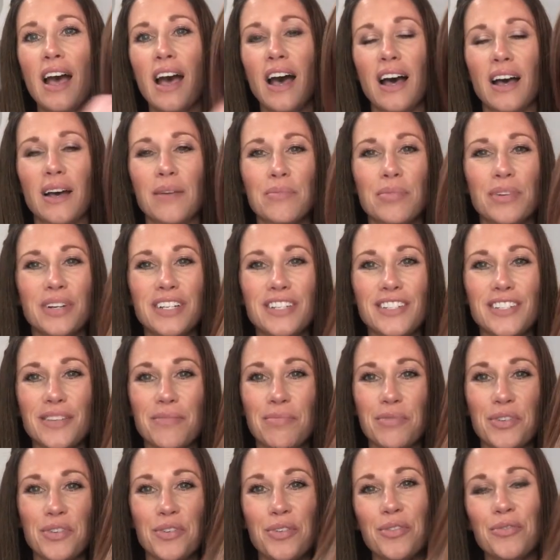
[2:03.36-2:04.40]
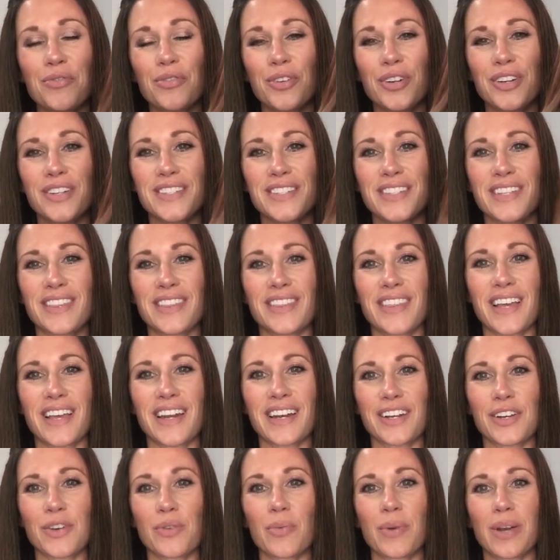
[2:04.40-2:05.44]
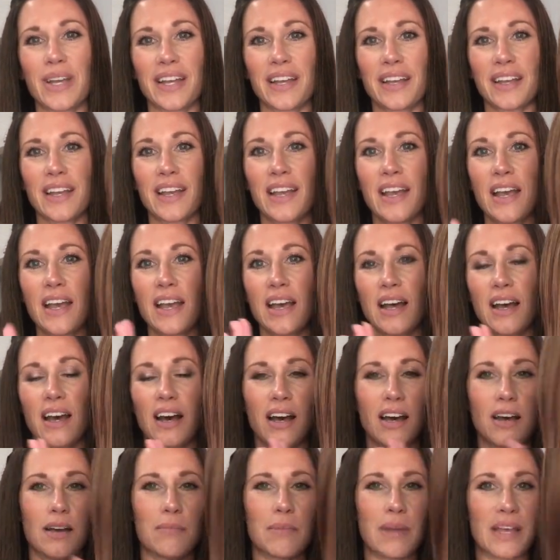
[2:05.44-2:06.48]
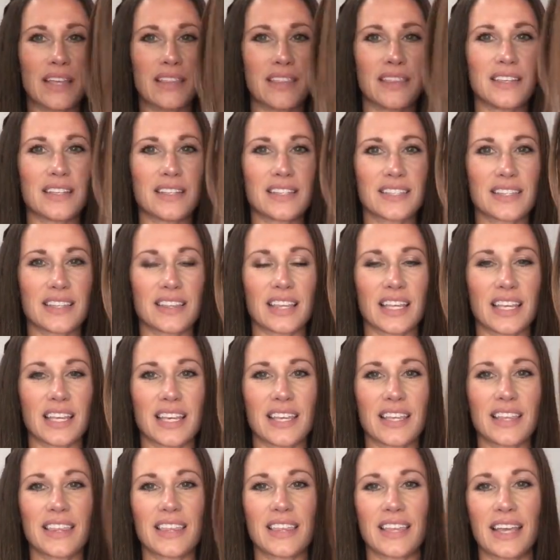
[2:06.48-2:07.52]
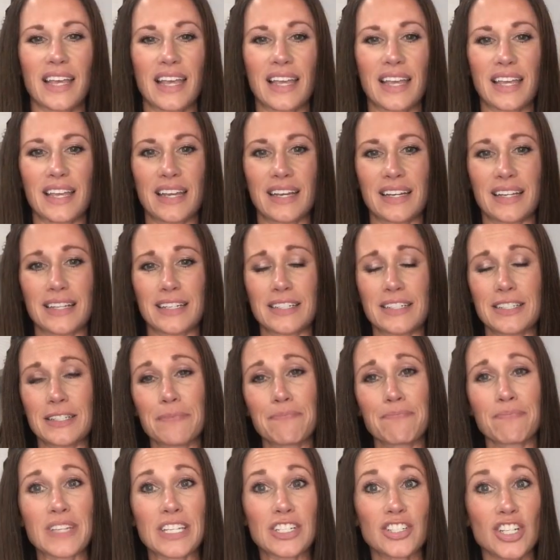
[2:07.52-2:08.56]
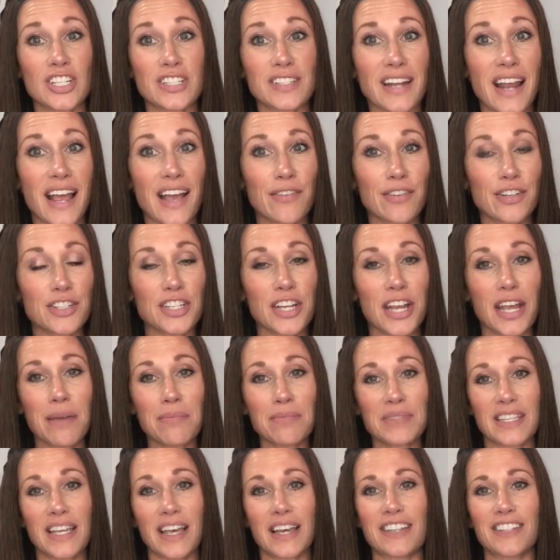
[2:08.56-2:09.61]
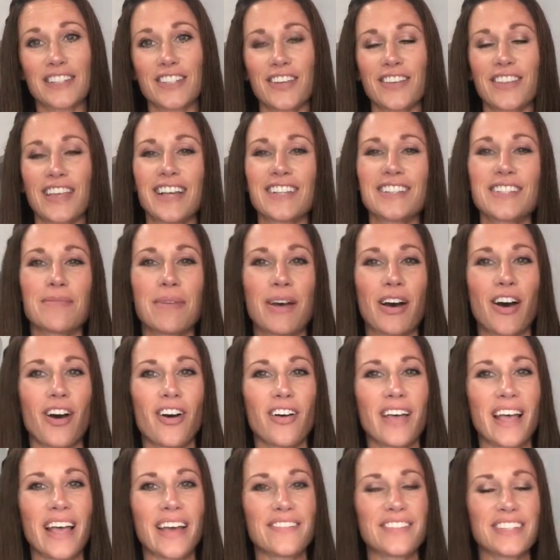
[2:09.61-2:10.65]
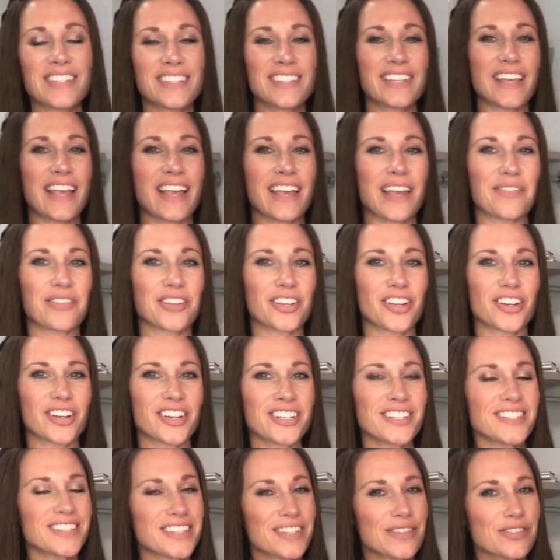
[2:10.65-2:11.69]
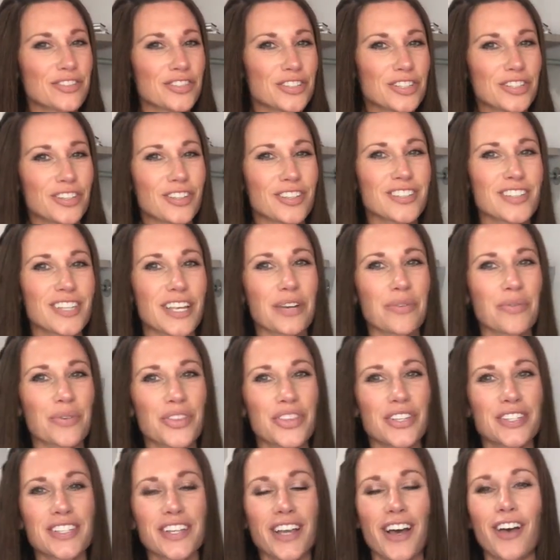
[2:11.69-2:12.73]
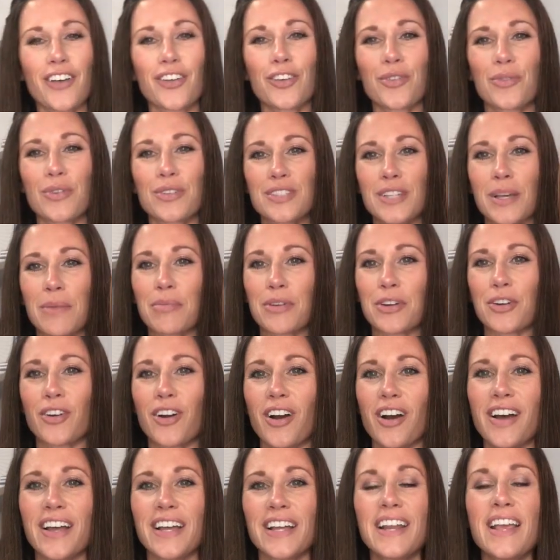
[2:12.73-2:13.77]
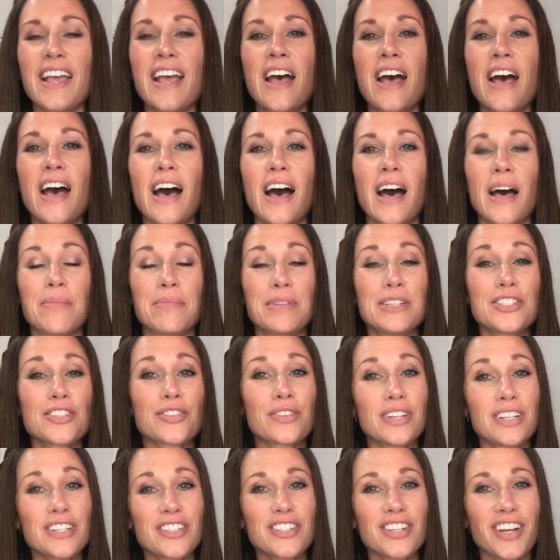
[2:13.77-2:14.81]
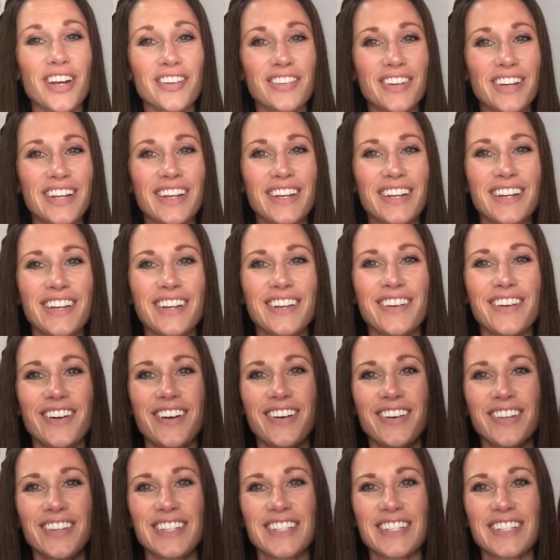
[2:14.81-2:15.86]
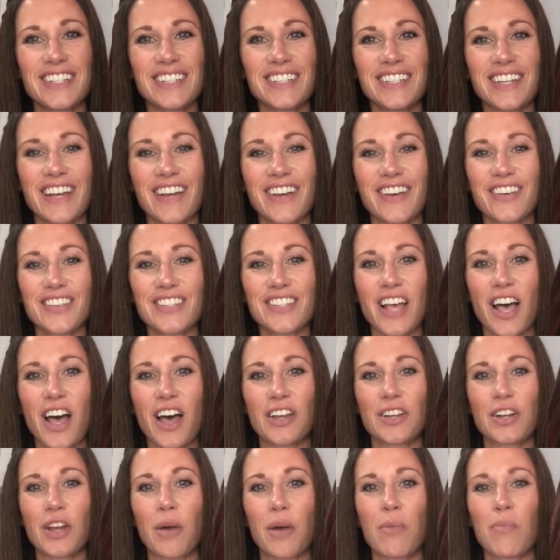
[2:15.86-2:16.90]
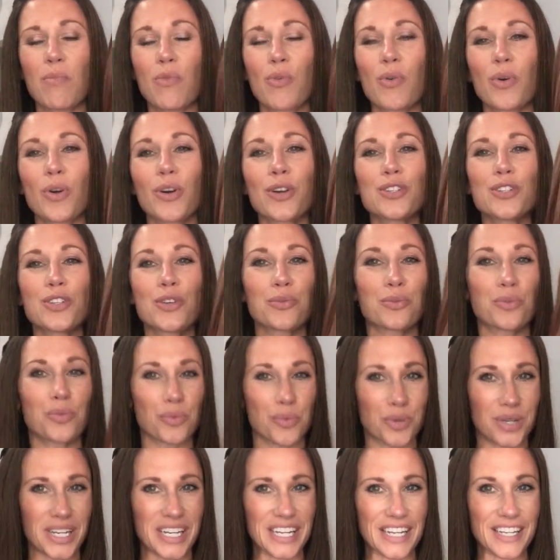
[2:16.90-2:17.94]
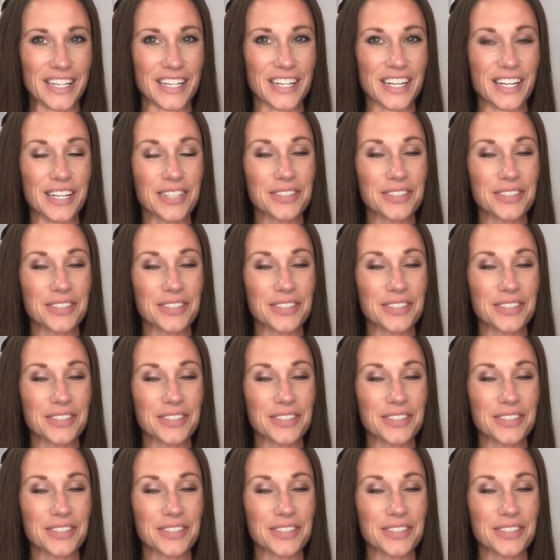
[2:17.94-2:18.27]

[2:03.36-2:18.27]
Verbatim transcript: um, pretty typical for a synthetic wig um, and this length. And she's an average cap size. So that's about all I have to say. I'm curious to see what she looks like with this color once I put her on. Uh, be screenshot ready. Here are all the details on Amore's Reed.